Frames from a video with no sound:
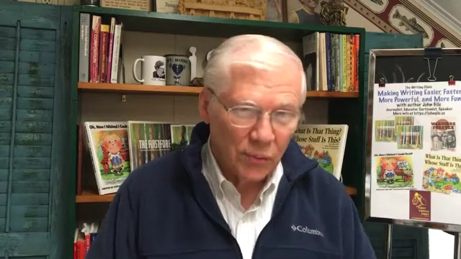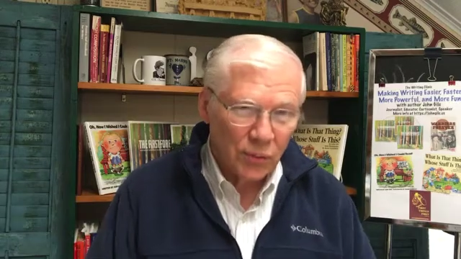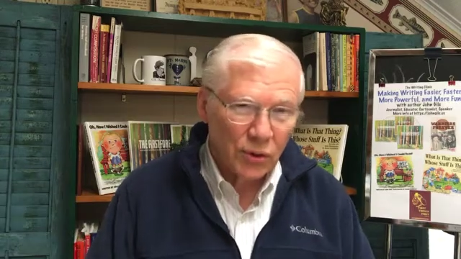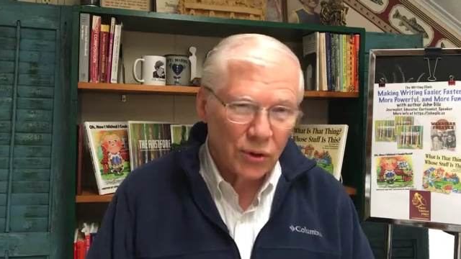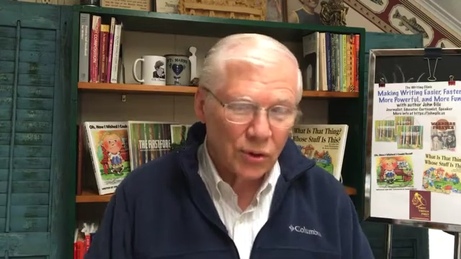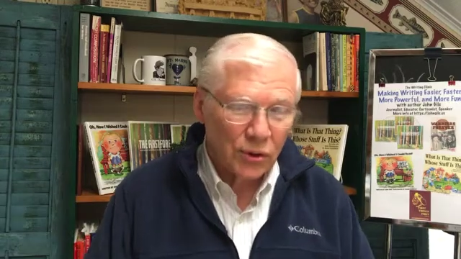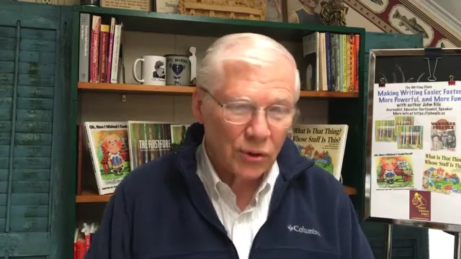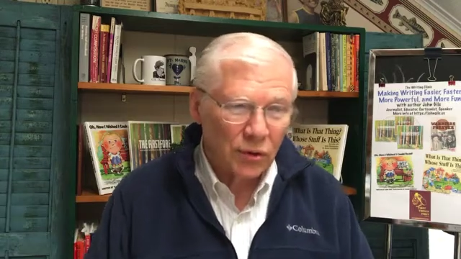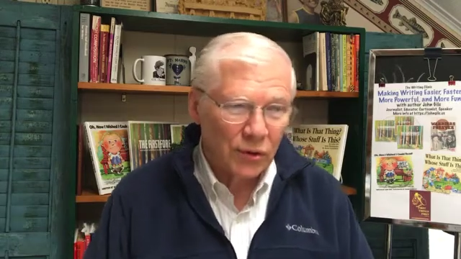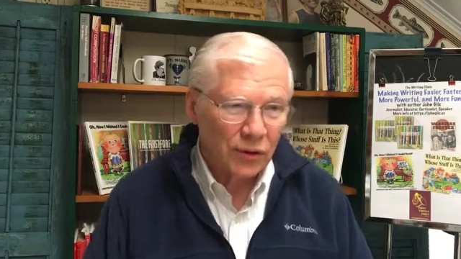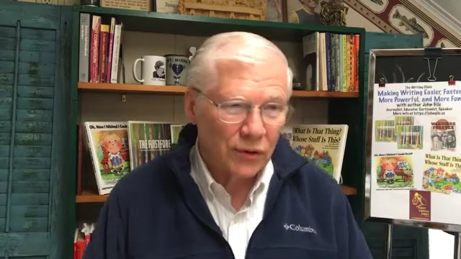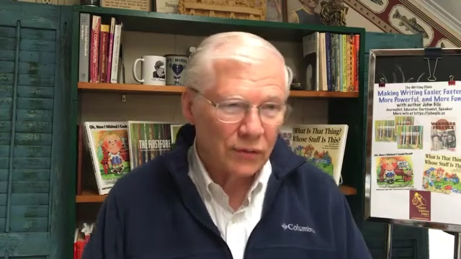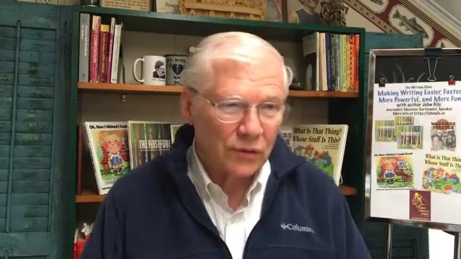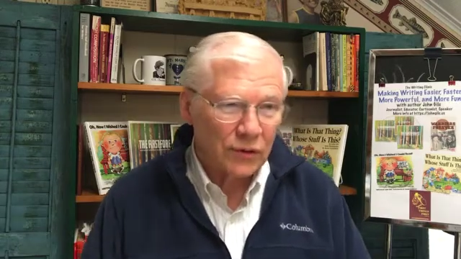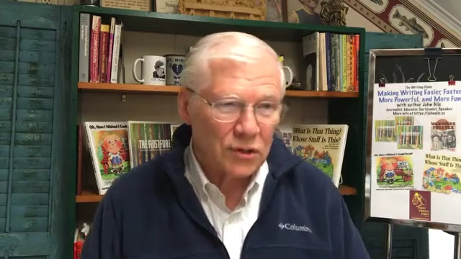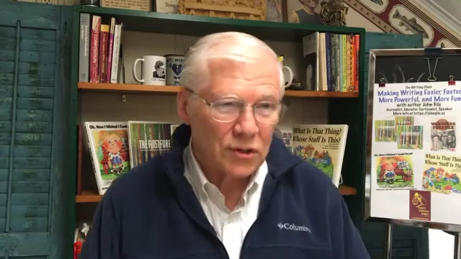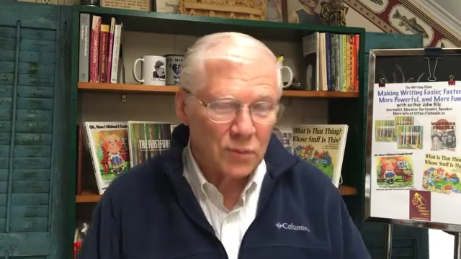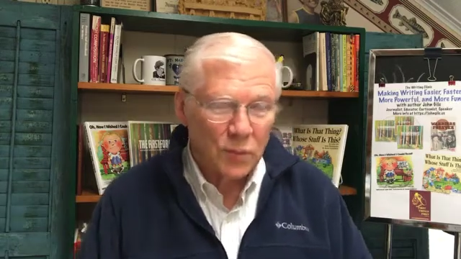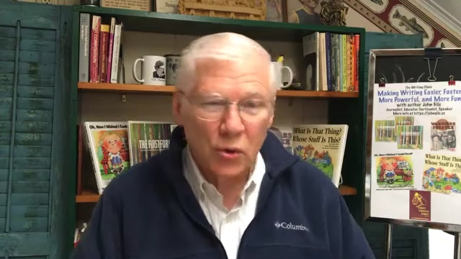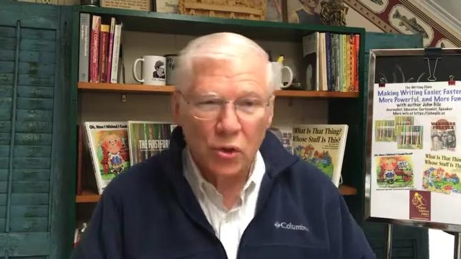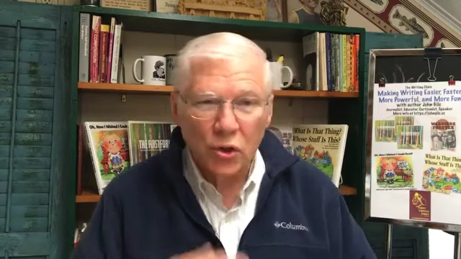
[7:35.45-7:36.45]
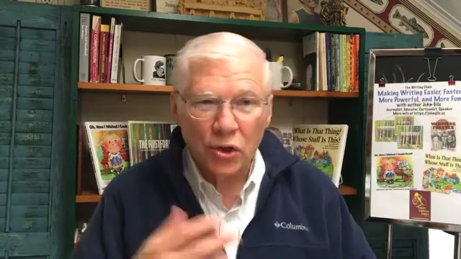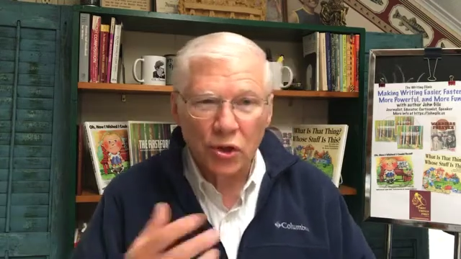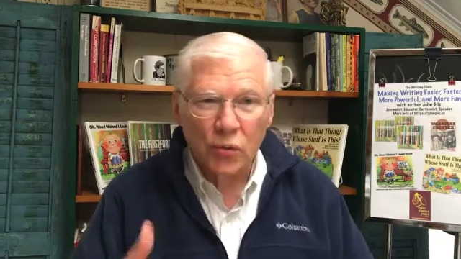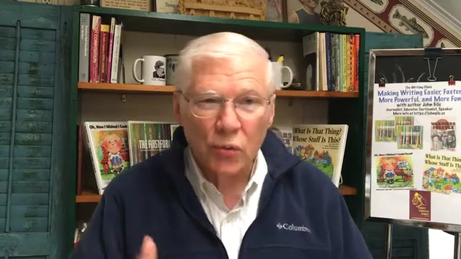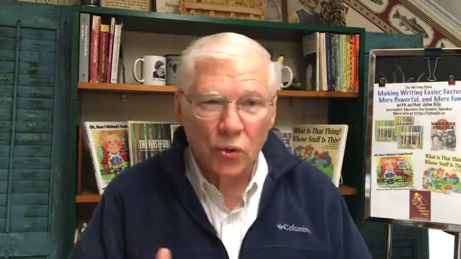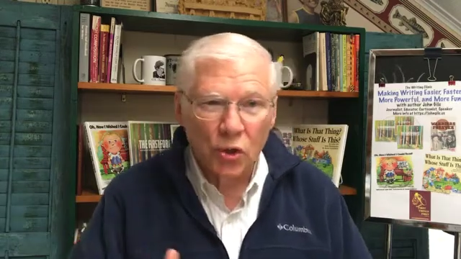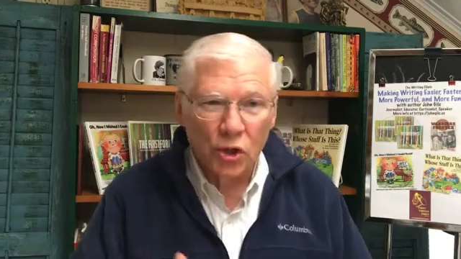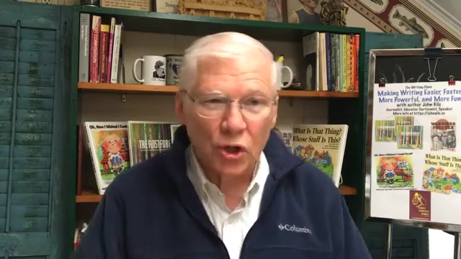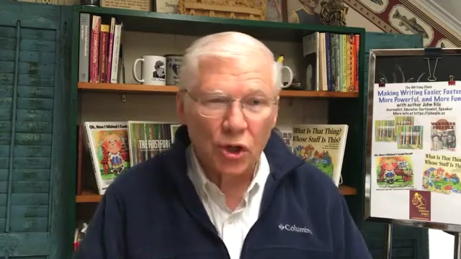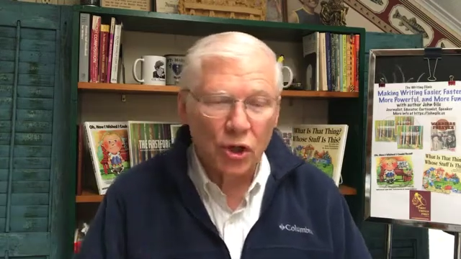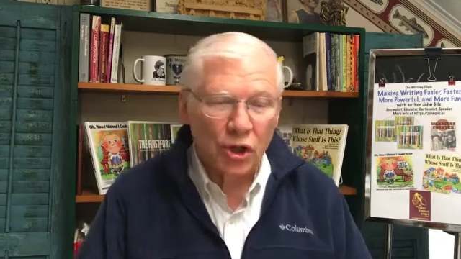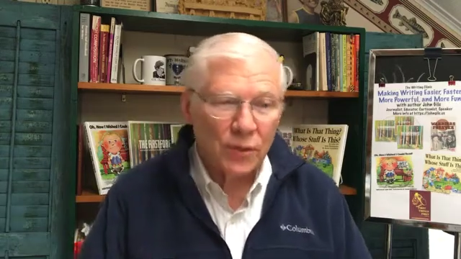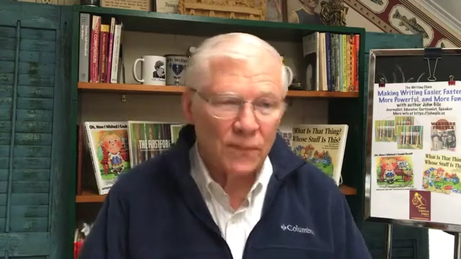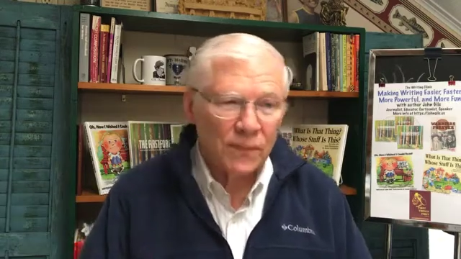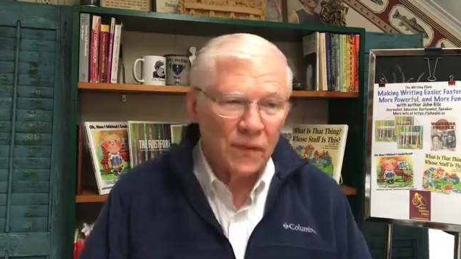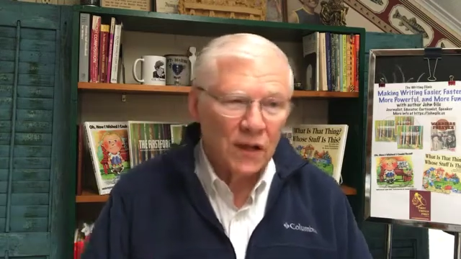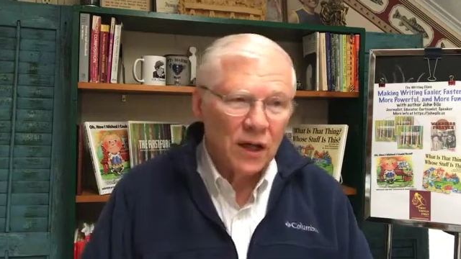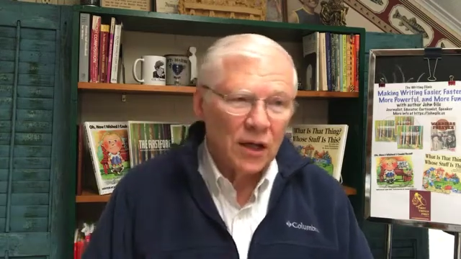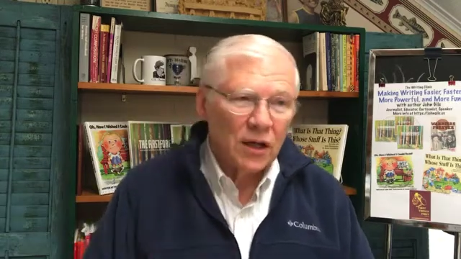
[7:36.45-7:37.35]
world of the spoken word